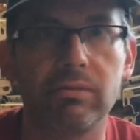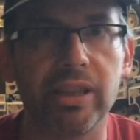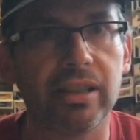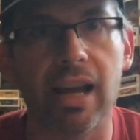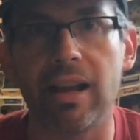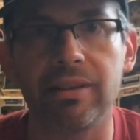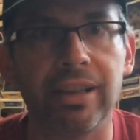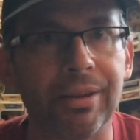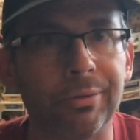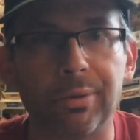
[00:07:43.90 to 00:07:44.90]
redialed
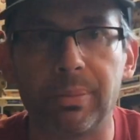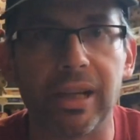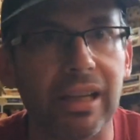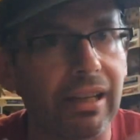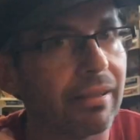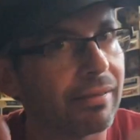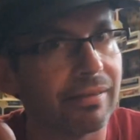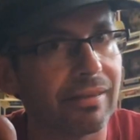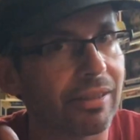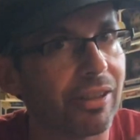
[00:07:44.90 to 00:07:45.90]
in, we'll be
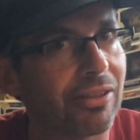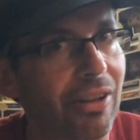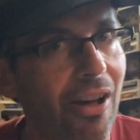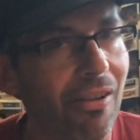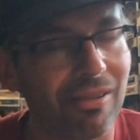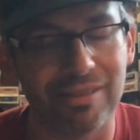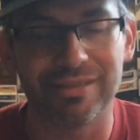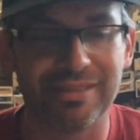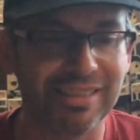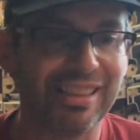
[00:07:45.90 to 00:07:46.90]
good to go.
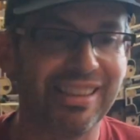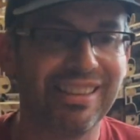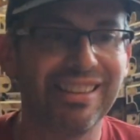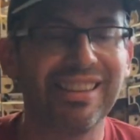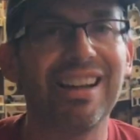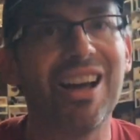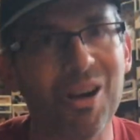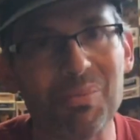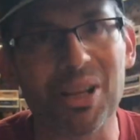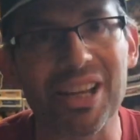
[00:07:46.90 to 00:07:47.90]
I
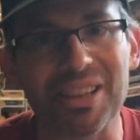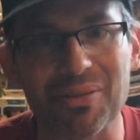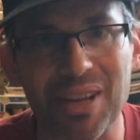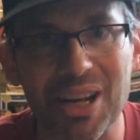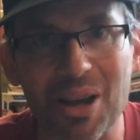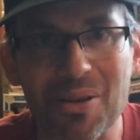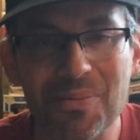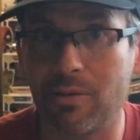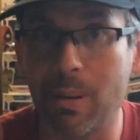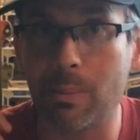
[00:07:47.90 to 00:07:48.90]
hope you liked the video.
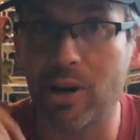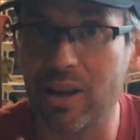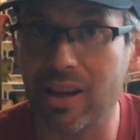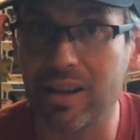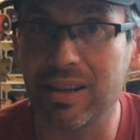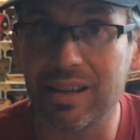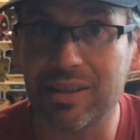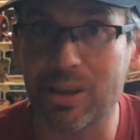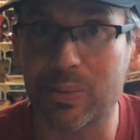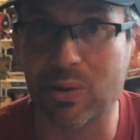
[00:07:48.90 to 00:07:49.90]
Remember to
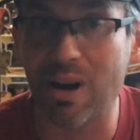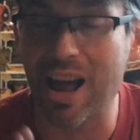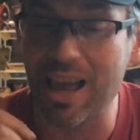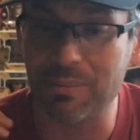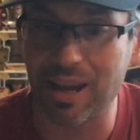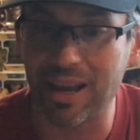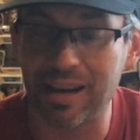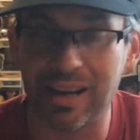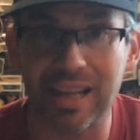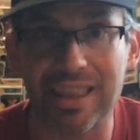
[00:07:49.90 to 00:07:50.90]
subscribe
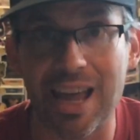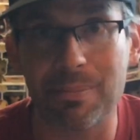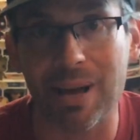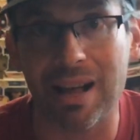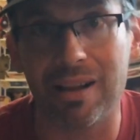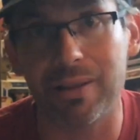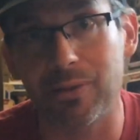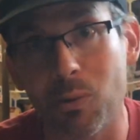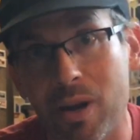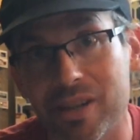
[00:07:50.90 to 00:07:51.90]
and hit that bell if
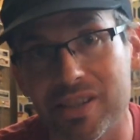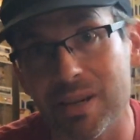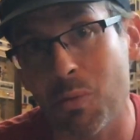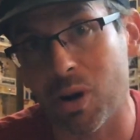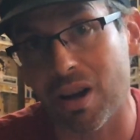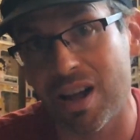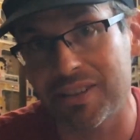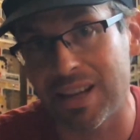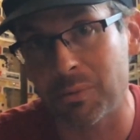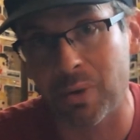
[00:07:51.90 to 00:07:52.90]
you want to see more
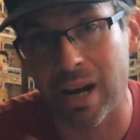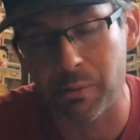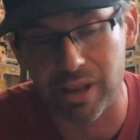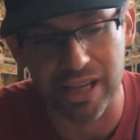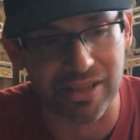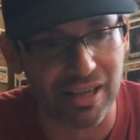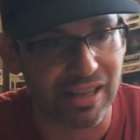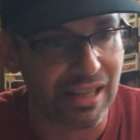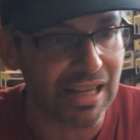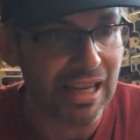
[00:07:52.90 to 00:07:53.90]
content when I release it.
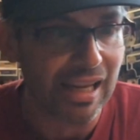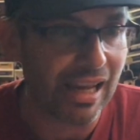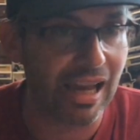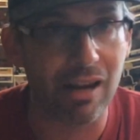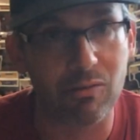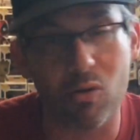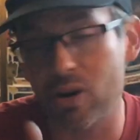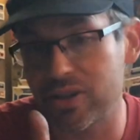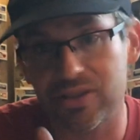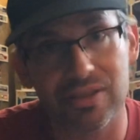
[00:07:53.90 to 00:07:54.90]
And of
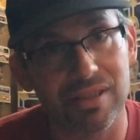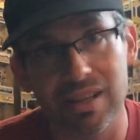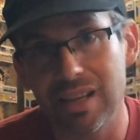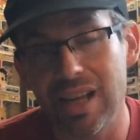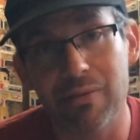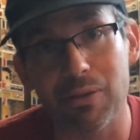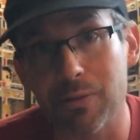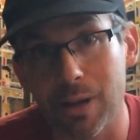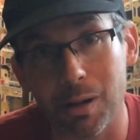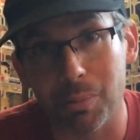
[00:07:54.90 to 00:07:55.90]
course, if you
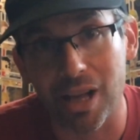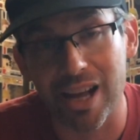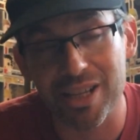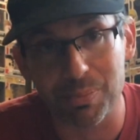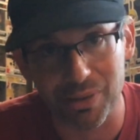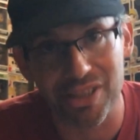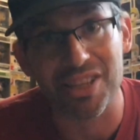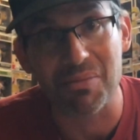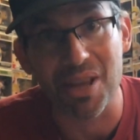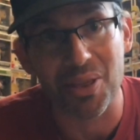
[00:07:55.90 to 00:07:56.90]
feel obliged, please
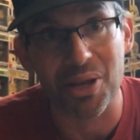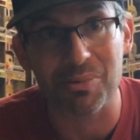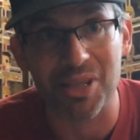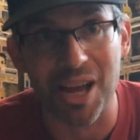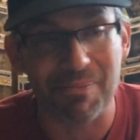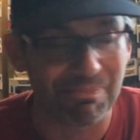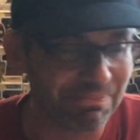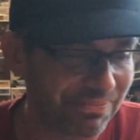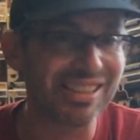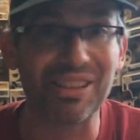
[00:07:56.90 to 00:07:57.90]
give me a thumbs up.
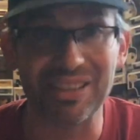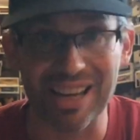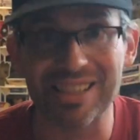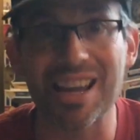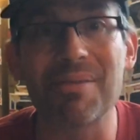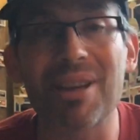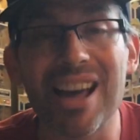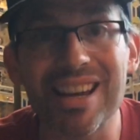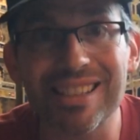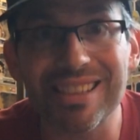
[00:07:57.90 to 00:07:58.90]
Until next time
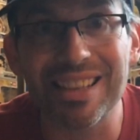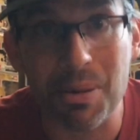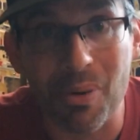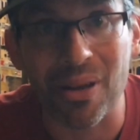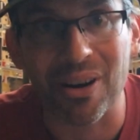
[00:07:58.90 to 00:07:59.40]
guys, keep on